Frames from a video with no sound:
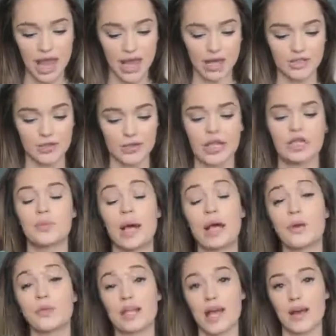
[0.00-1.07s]
And so that's why
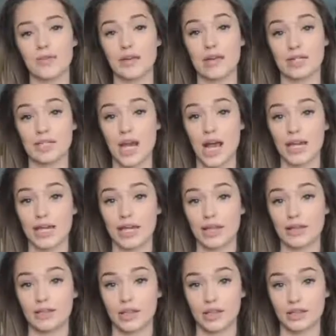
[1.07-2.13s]
I only have like a
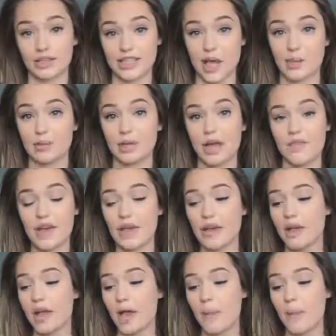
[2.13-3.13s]
tiny little sample of it.